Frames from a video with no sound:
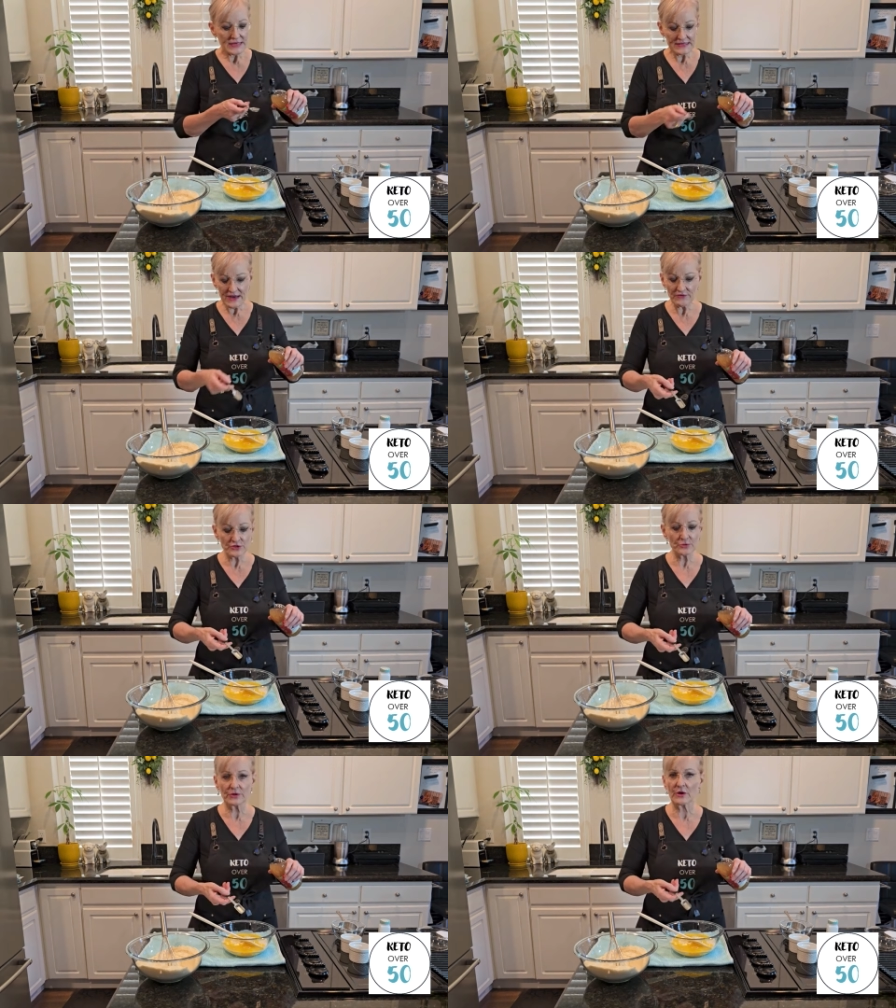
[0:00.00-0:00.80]
Never
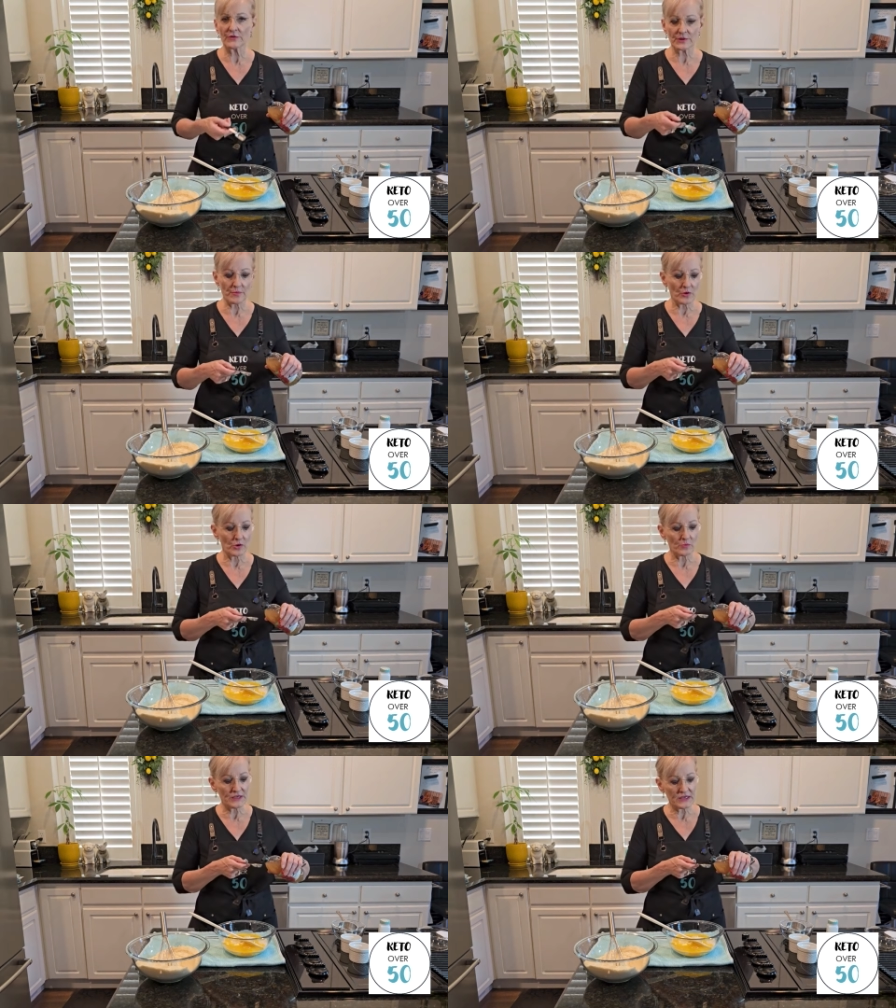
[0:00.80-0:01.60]
do it over the
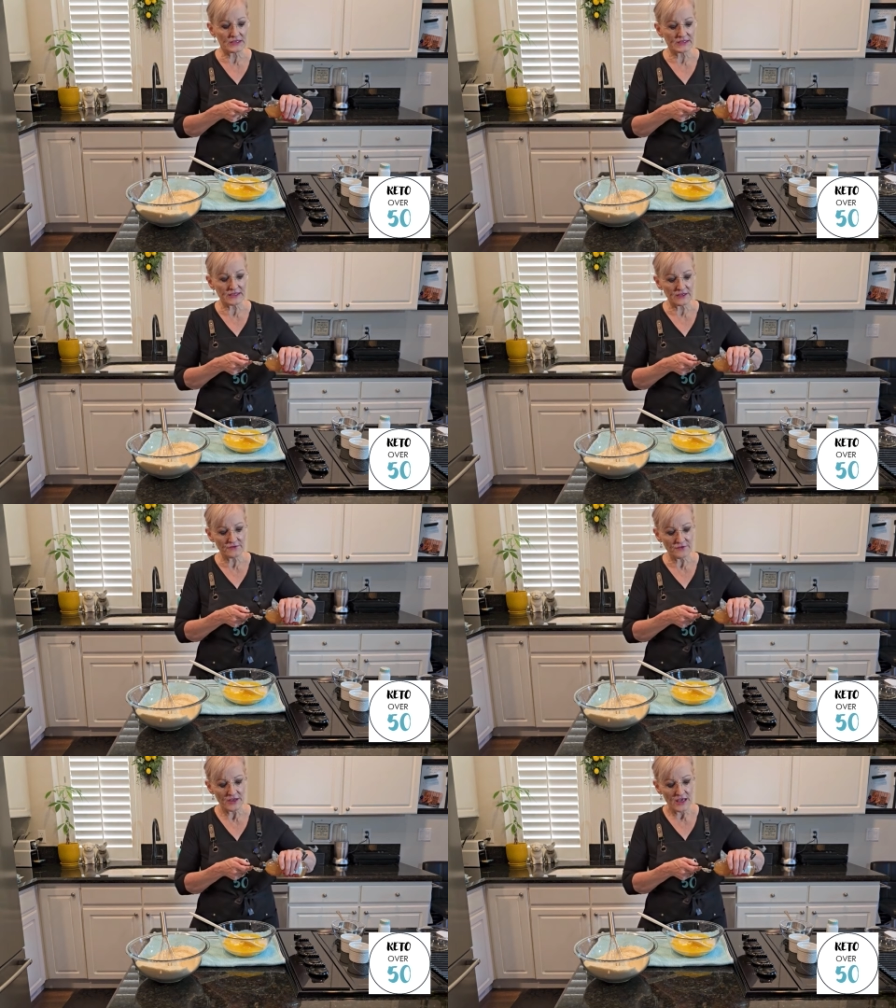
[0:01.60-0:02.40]
bowl, because
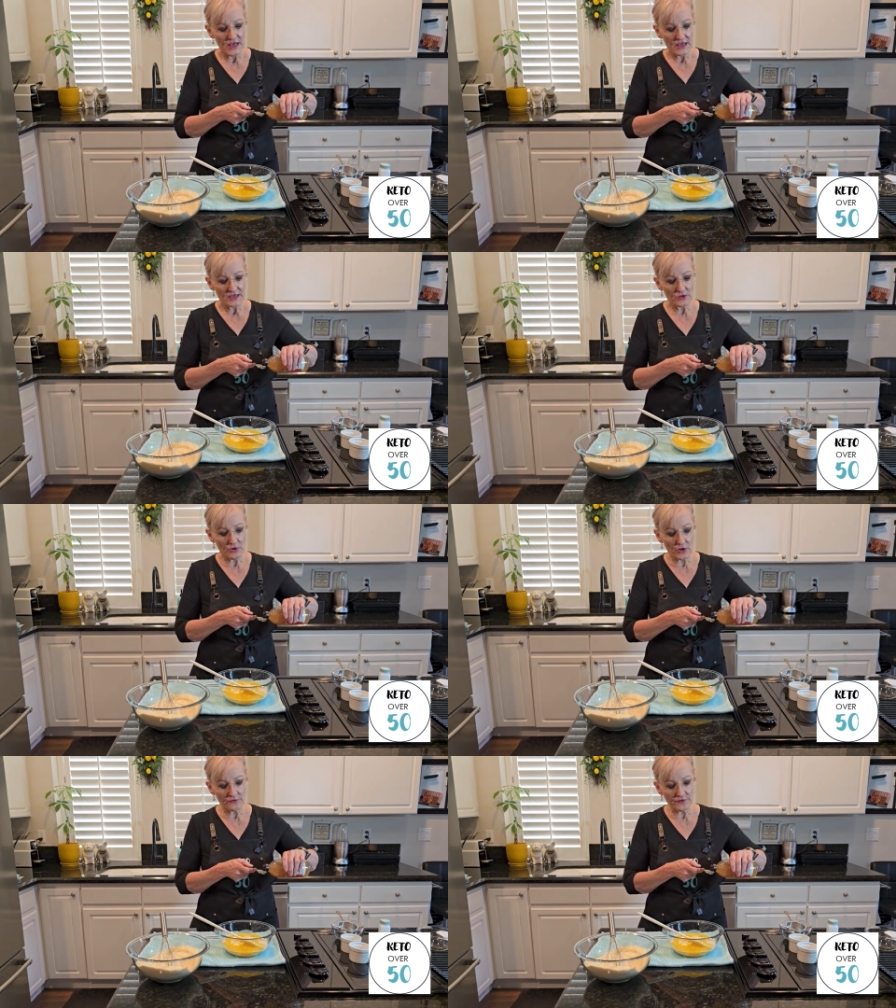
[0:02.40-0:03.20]
if you
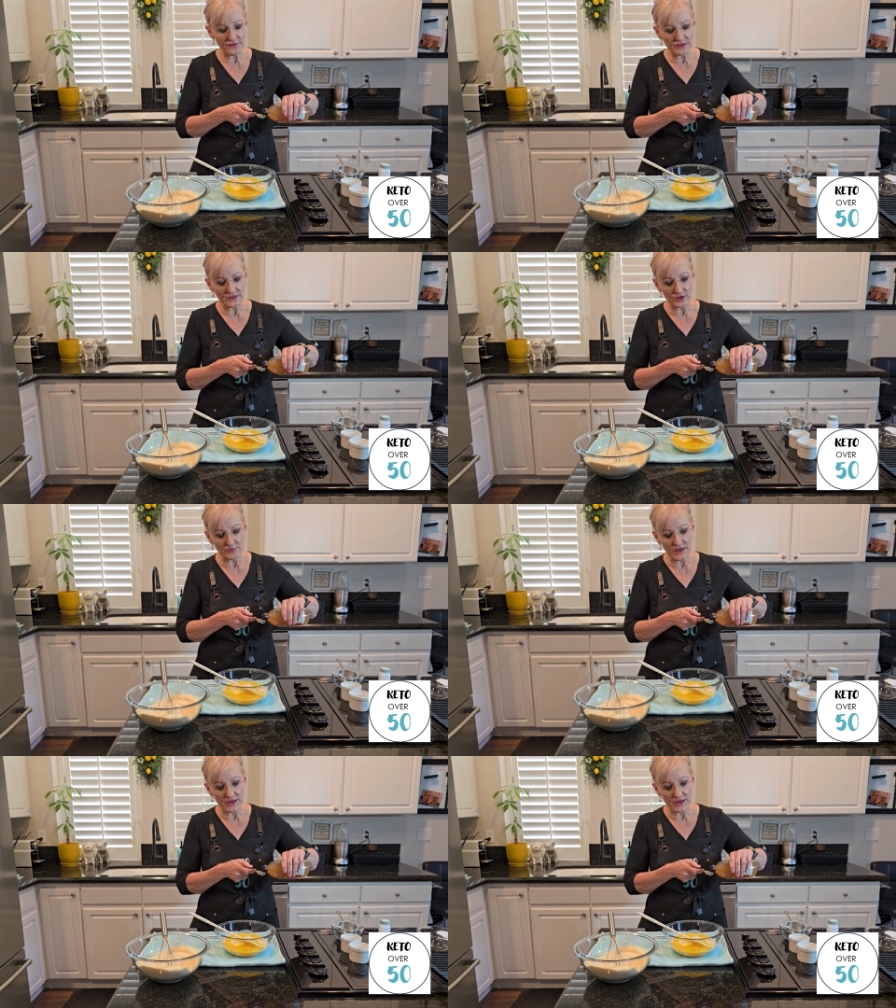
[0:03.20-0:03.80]
overfill your